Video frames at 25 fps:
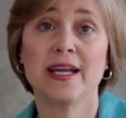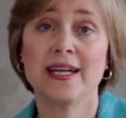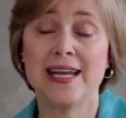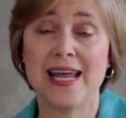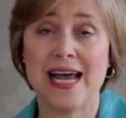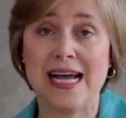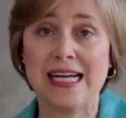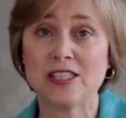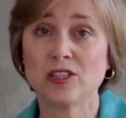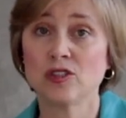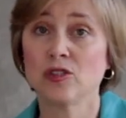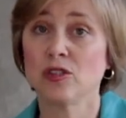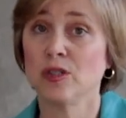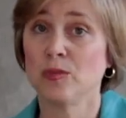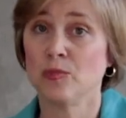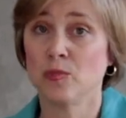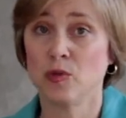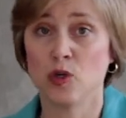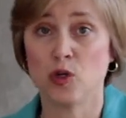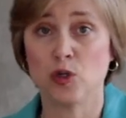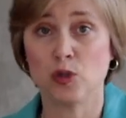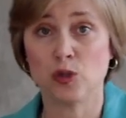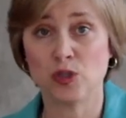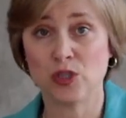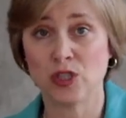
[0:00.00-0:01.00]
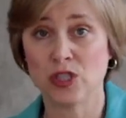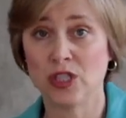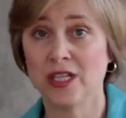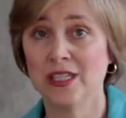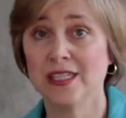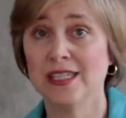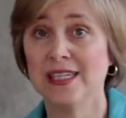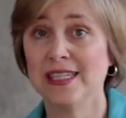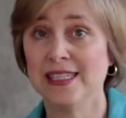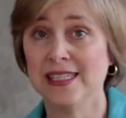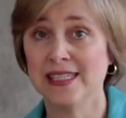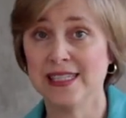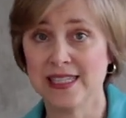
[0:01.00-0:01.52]
a natural approach
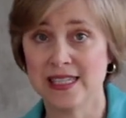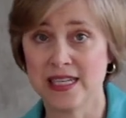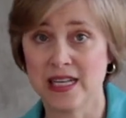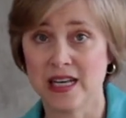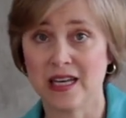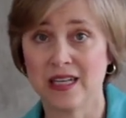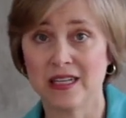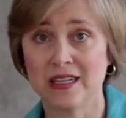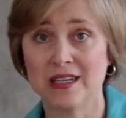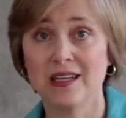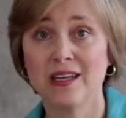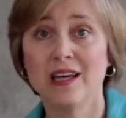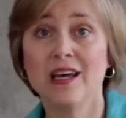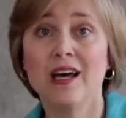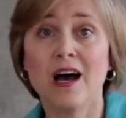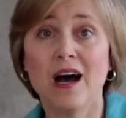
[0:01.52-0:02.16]
instead.